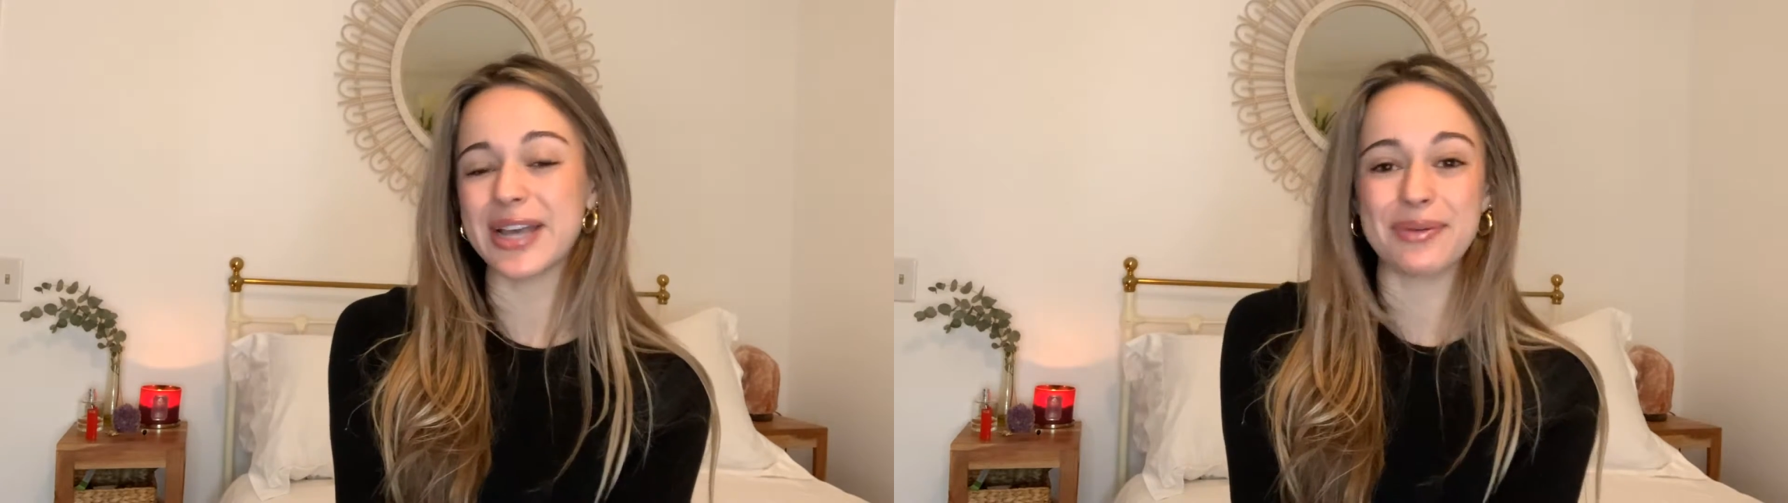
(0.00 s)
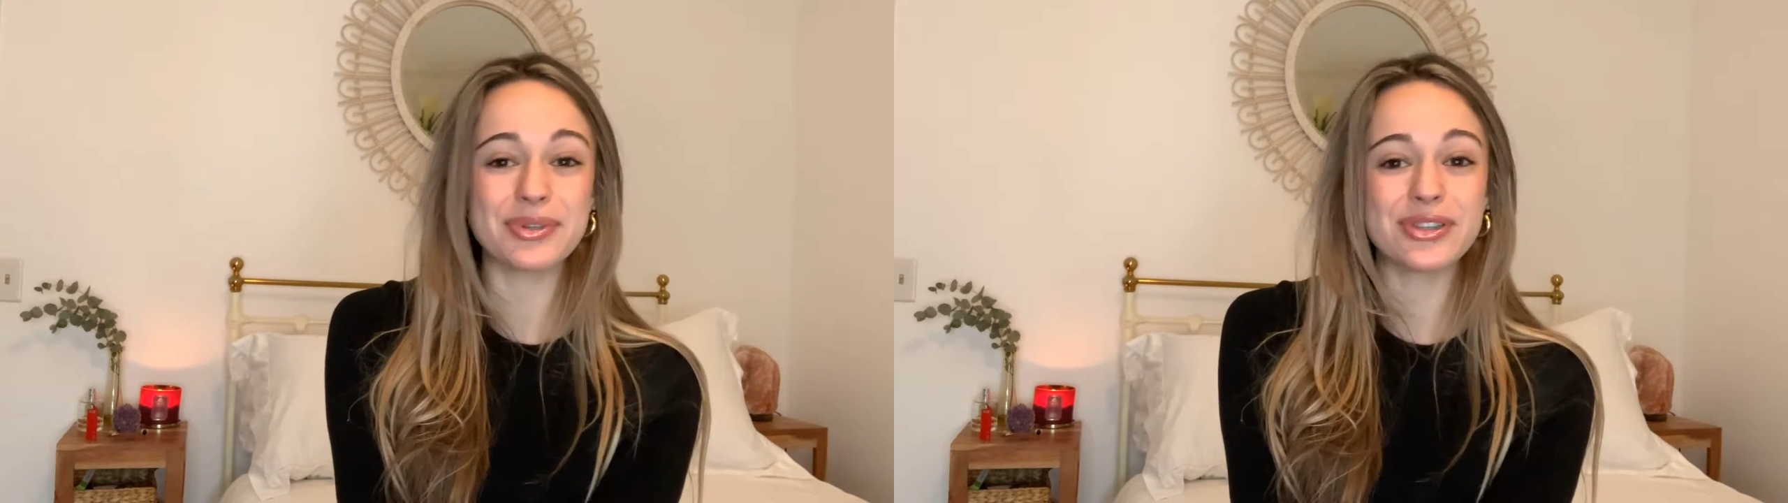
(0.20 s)

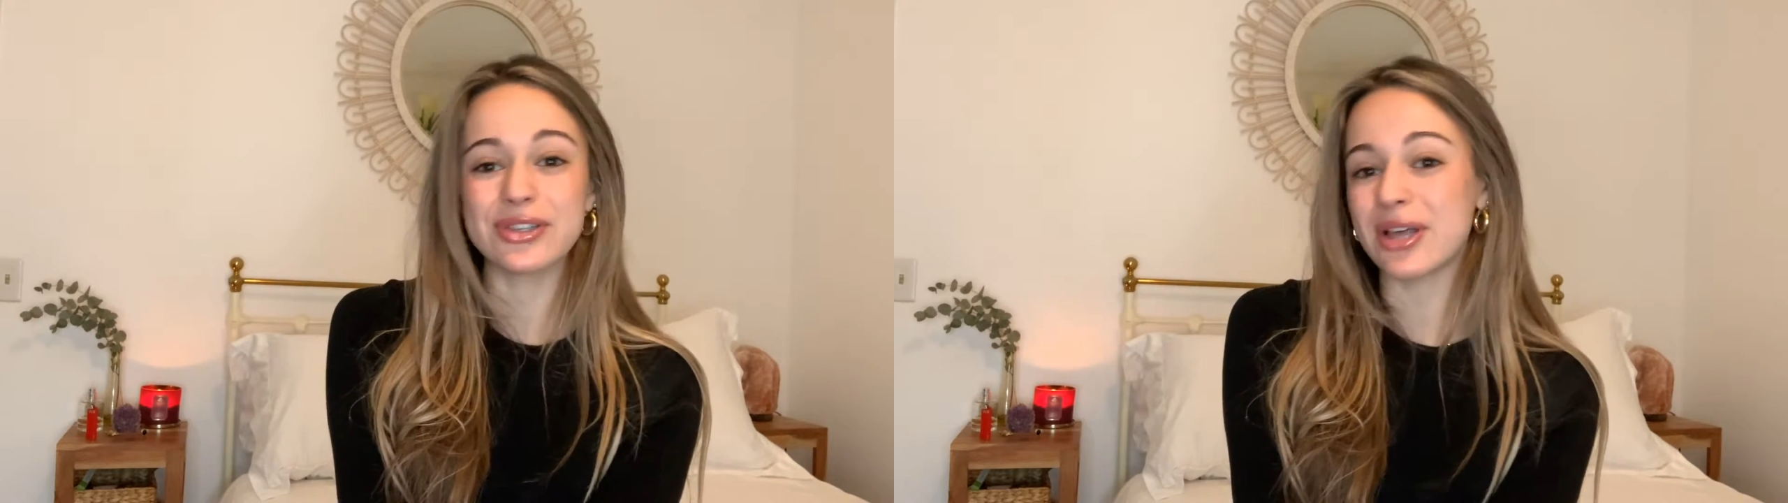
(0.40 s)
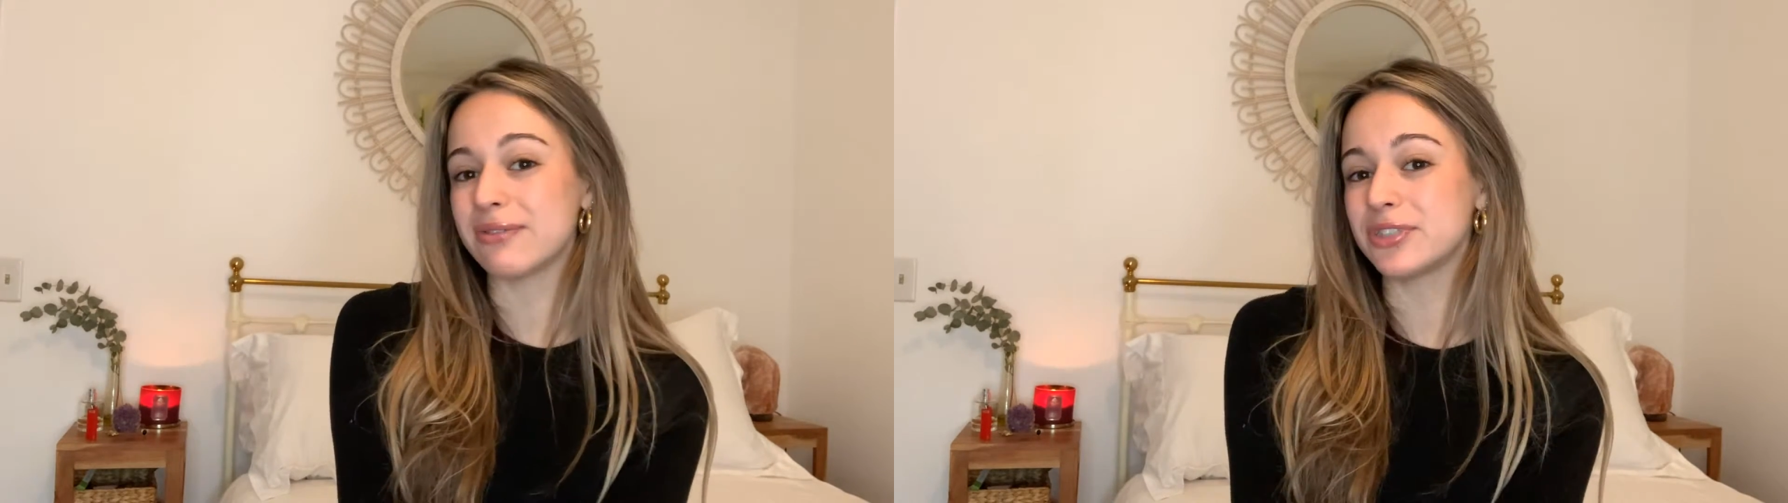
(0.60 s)
I would
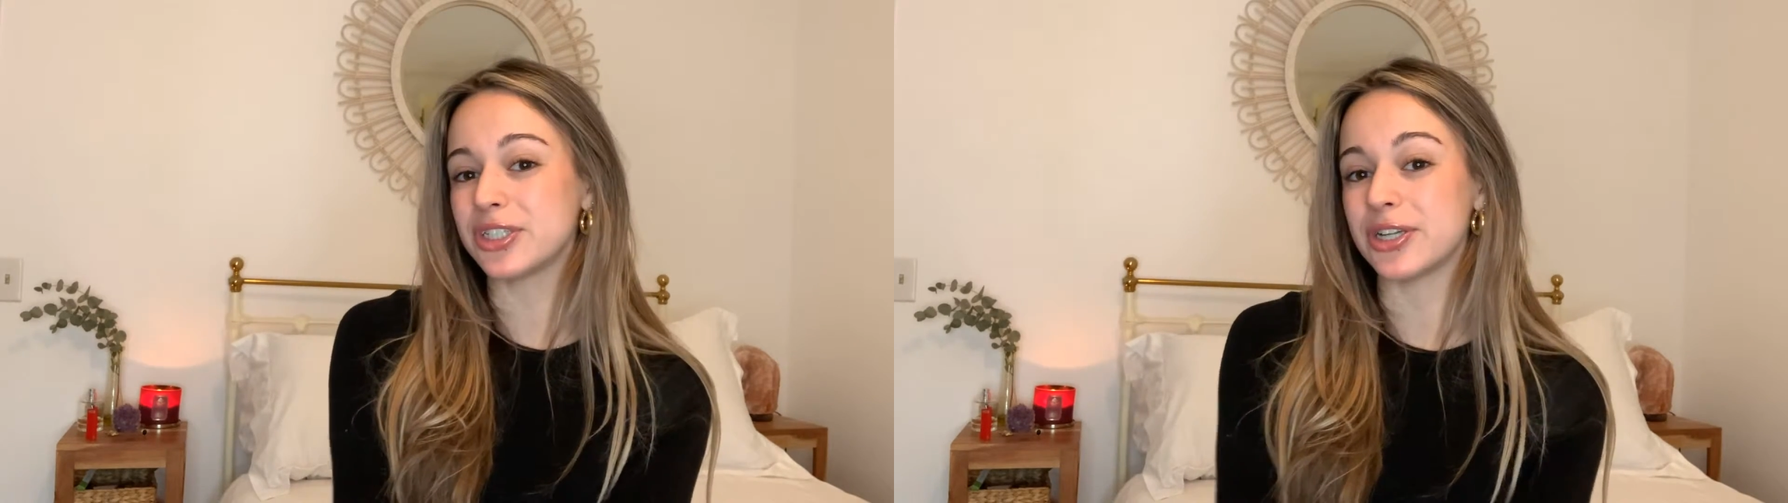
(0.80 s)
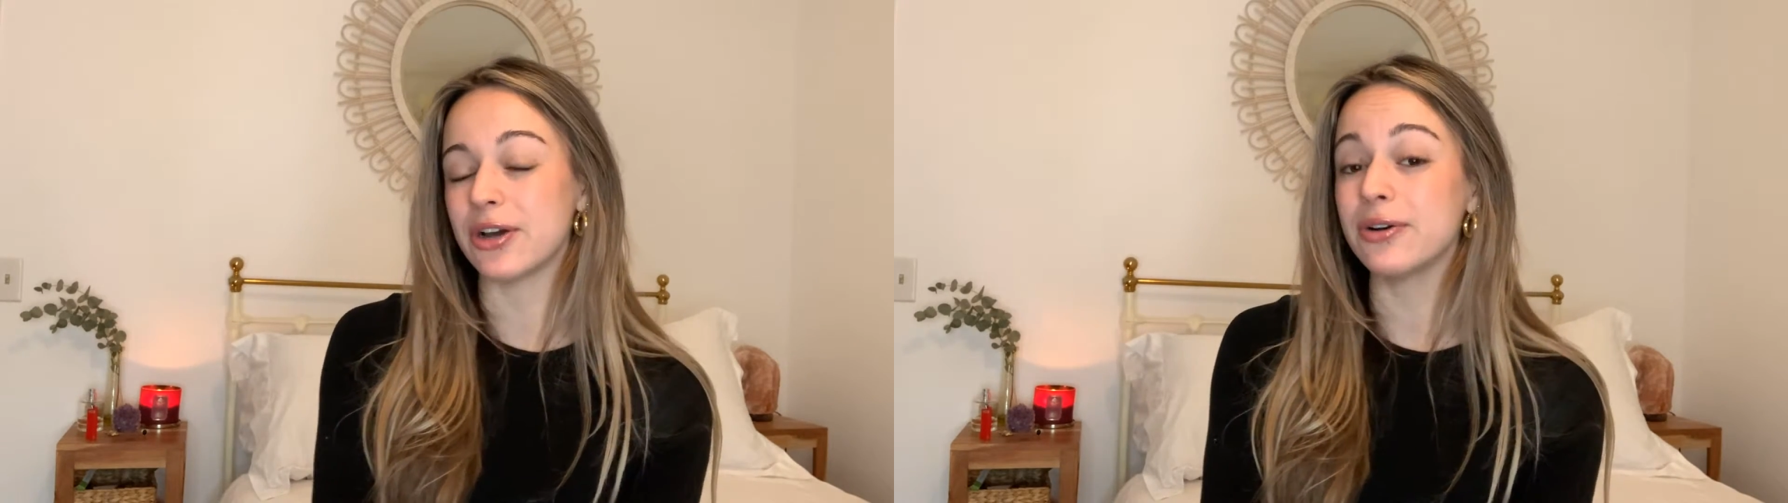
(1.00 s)
love to
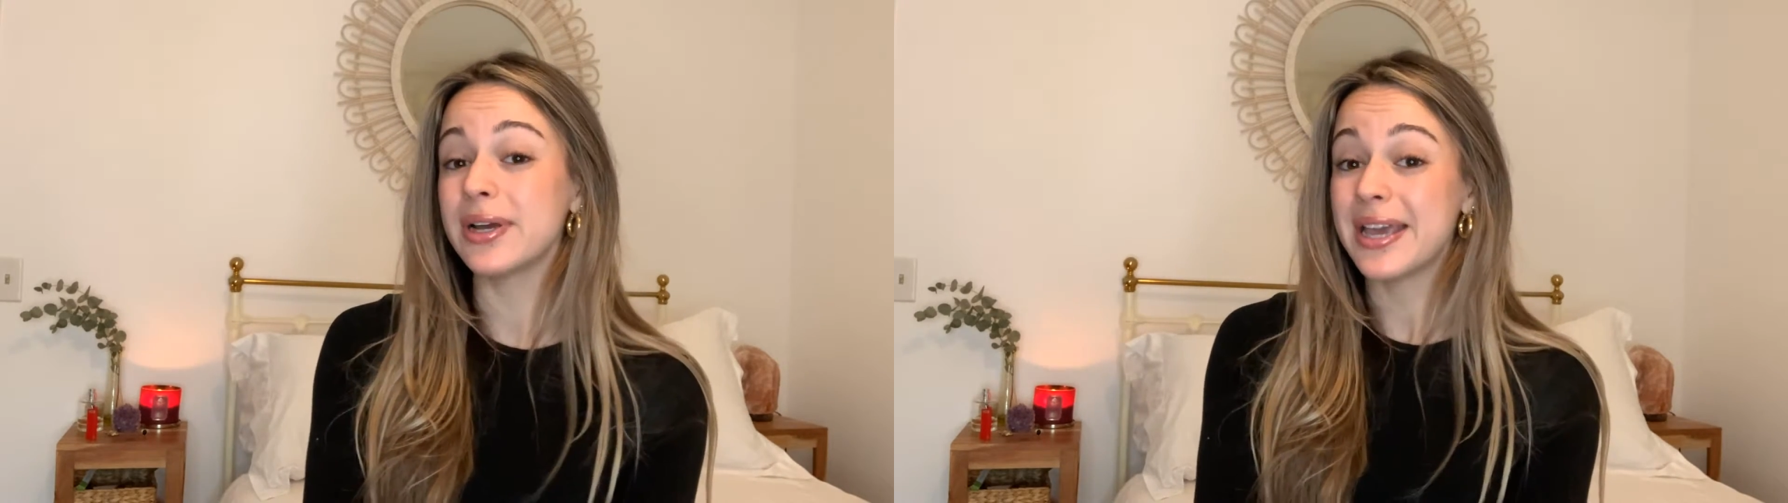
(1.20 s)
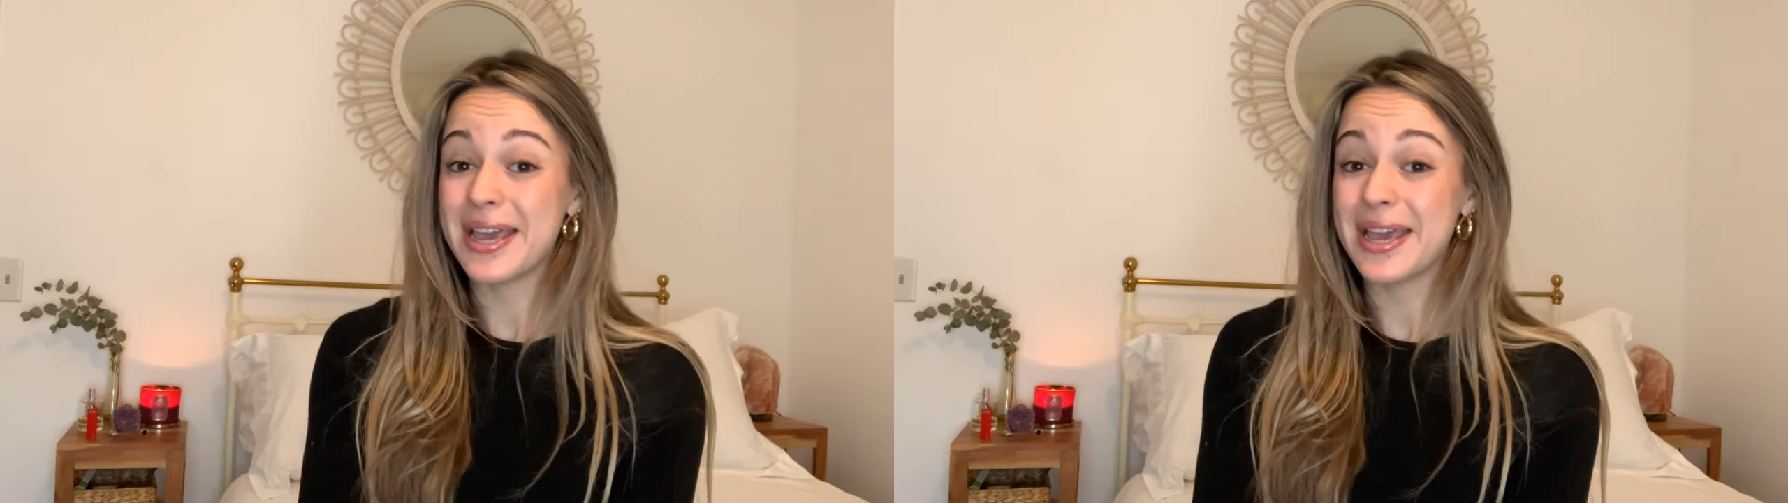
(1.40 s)
know